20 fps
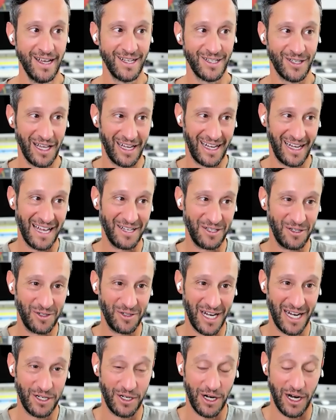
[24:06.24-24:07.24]
So like, as you
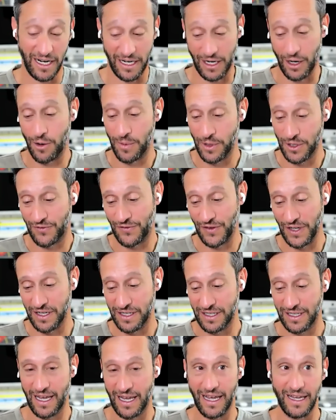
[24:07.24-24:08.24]
touched on, it almost
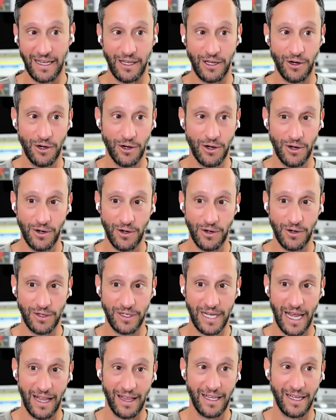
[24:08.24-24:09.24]
feels like you're
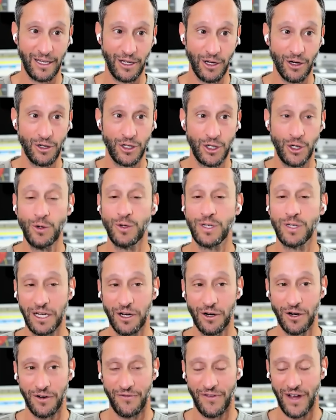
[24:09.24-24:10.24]
choosing
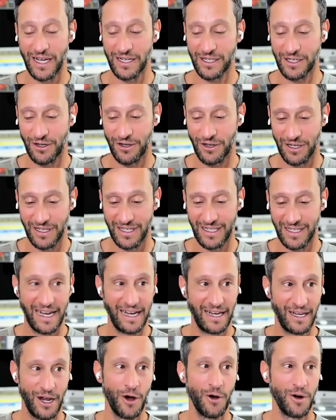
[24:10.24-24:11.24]
your investor and
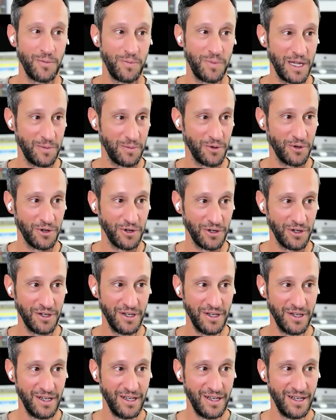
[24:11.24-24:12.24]
saying no to people
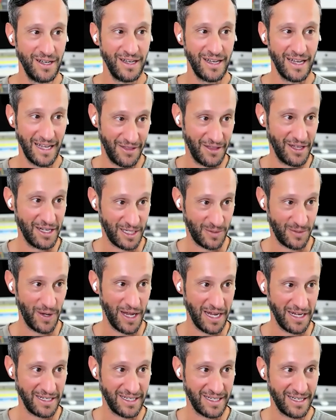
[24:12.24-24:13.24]
in this
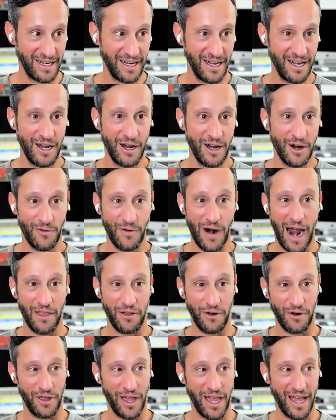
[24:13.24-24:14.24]
space
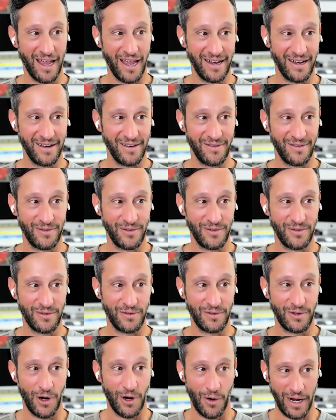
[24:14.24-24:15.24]
rather than
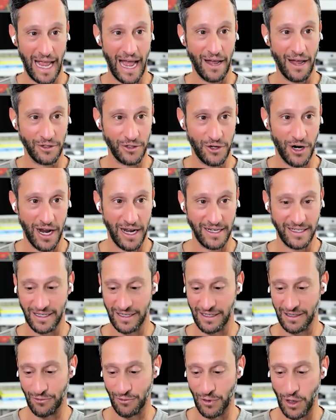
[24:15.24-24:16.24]
going out and trying
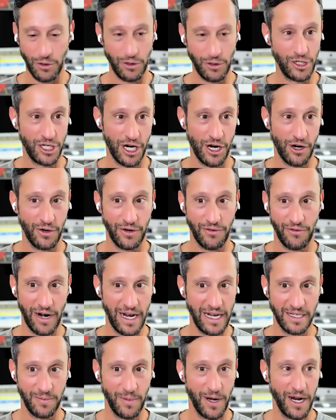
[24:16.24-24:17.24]
to roadshow and
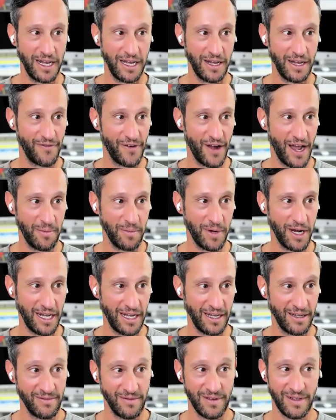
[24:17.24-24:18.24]
raise money and find money.
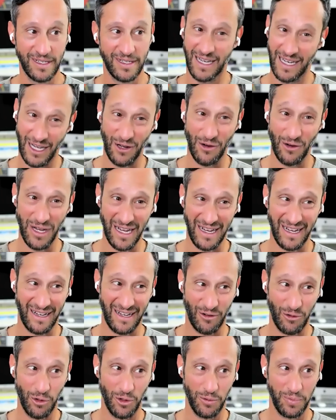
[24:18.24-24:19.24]
It's a unique,
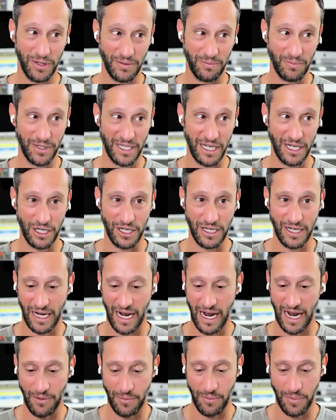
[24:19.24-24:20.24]
cool position to
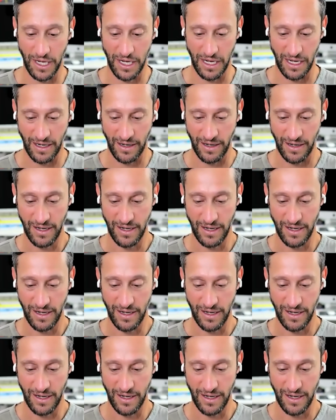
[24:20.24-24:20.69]
kind of be in.